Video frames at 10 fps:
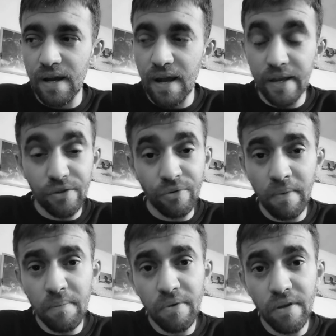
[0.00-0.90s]
I can
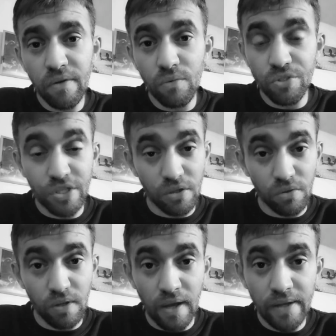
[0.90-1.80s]
remember what she
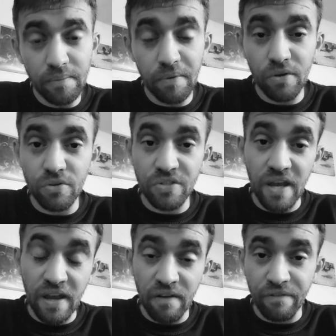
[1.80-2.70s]
looked like because
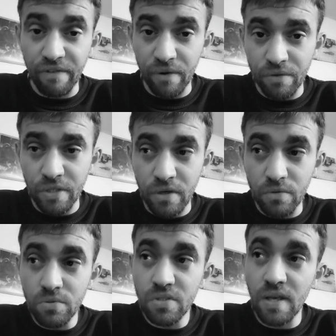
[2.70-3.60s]
I have
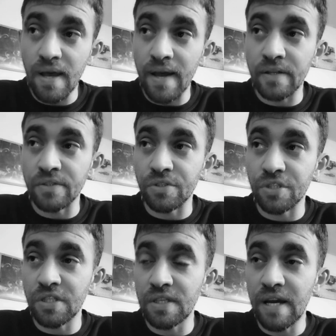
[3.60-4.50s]
photos. And
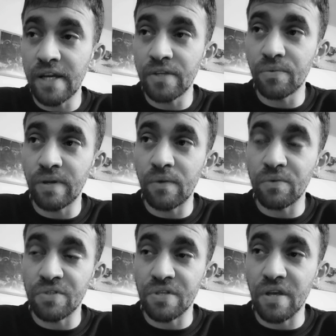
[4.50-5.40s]
she died when I
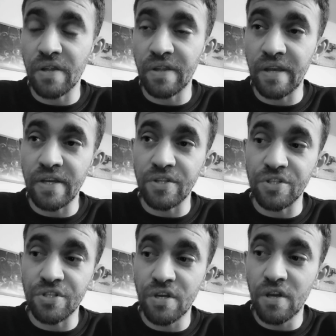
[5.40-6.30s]
was at the
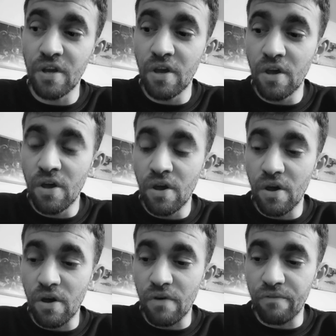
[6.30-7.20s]
age
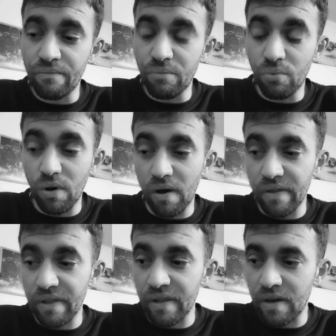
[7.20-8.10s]
of, well, I
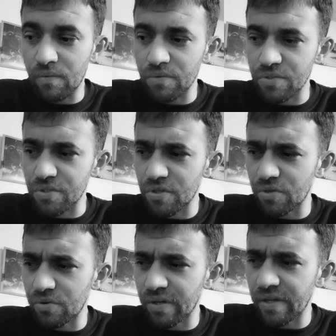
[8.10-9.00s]
think I was a
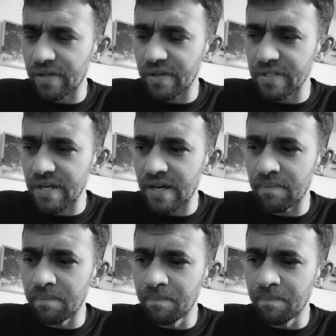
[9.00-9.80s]
young kid at the time.